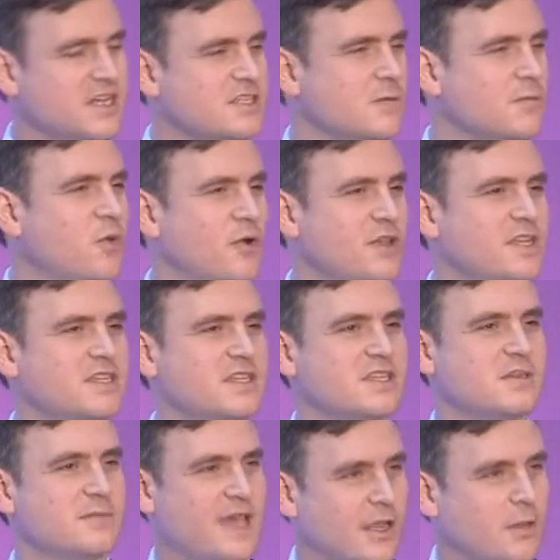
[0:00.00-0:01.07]
some pointers,
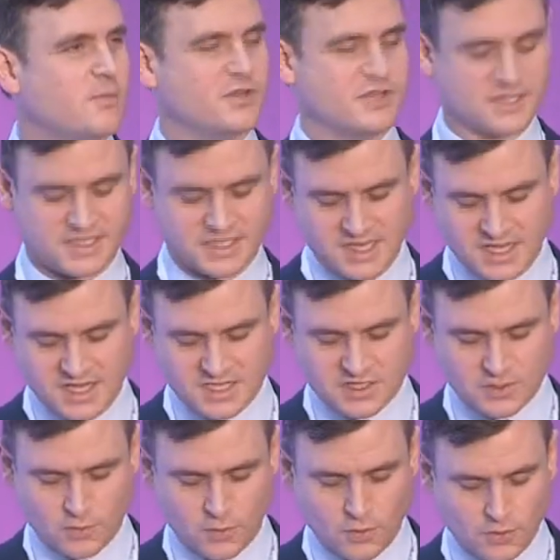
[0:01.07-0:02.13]
some helpers
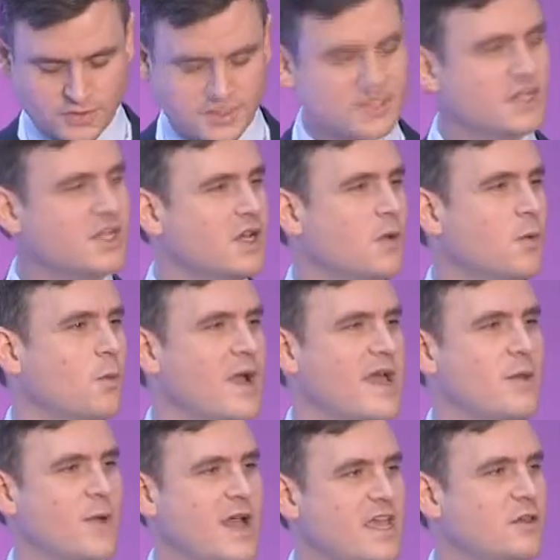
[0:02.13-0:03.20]
towards
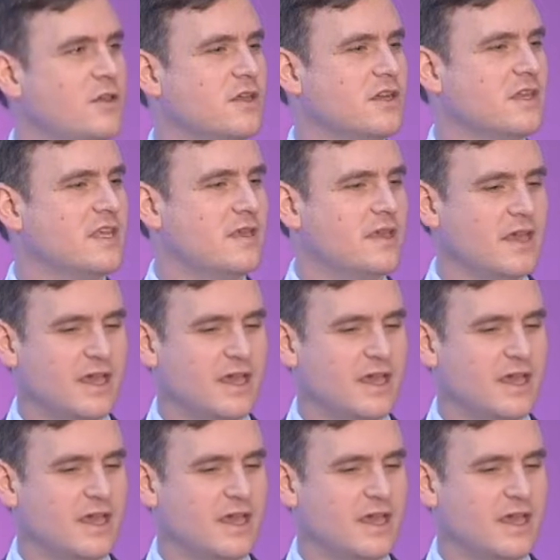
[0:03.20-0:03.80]
where you can